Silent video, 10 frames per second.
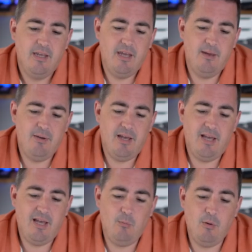At
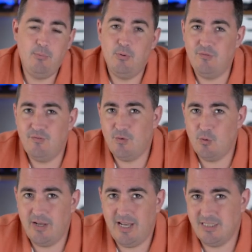
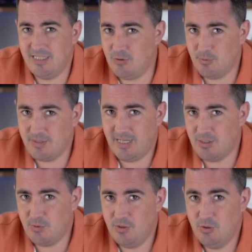1.4 it actually drops down
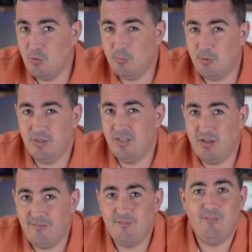to a
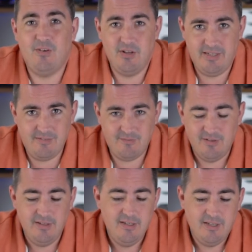
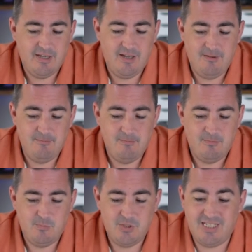0.95,
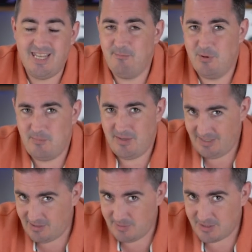which again might be a
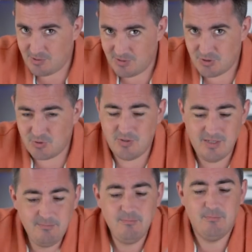little bit too
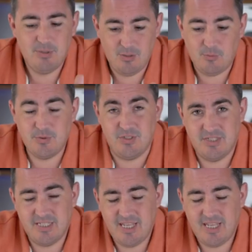extreme, but the option's